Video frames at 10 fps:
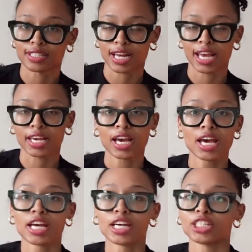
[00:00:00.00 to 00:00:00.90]
Like,
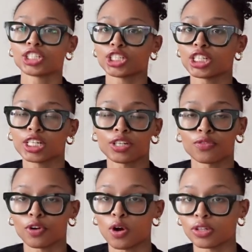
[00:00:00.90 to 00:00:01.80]
she
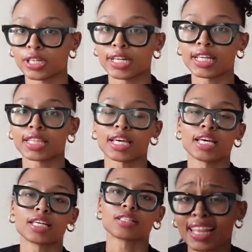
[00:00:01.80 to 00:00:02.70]
couldn't roll or anything.